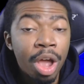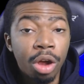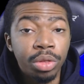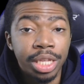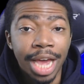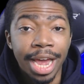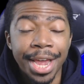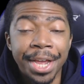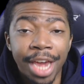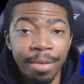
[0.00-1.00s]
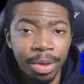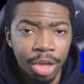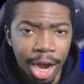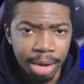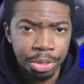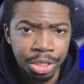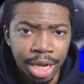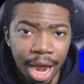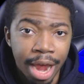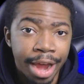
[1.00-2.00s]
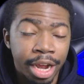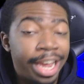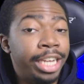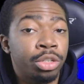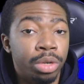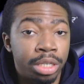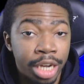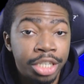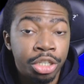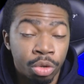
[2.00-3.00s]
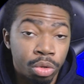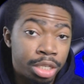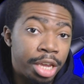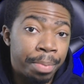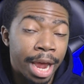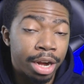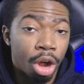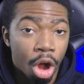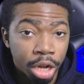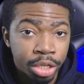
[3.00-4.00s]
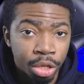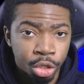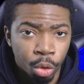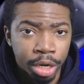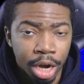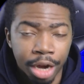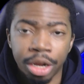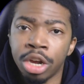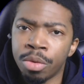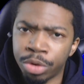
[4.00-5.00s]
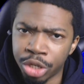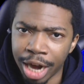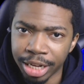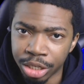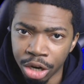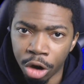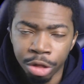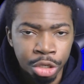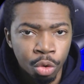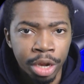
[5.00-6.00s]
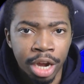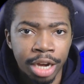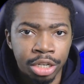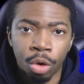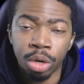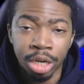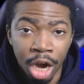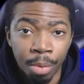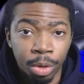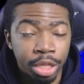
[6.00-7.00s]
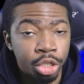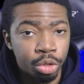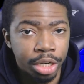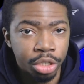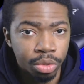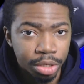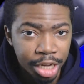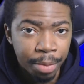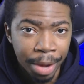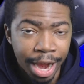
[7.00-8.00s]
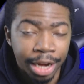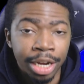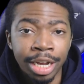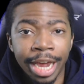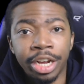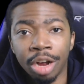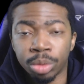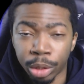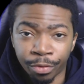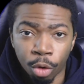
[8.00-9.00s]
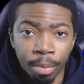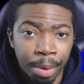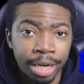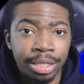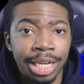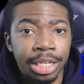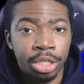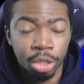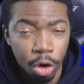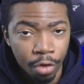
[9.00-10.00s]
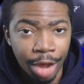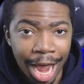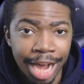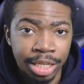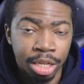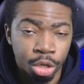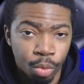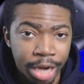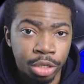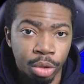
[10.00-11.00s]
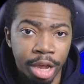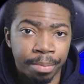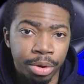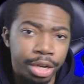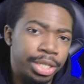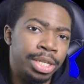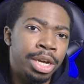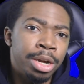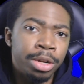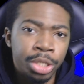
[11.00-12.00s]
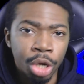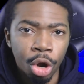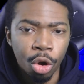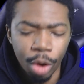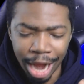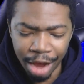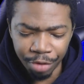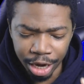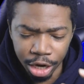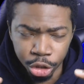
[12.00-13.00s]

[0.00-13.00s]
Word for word: Not only that, it gave me the option to add a traditional D-pad onto the Joy-Con, which you guys know, the Joy-Con don't come with a traditional D-pad. It comes with four buttons that serve as the directional inputs. So having a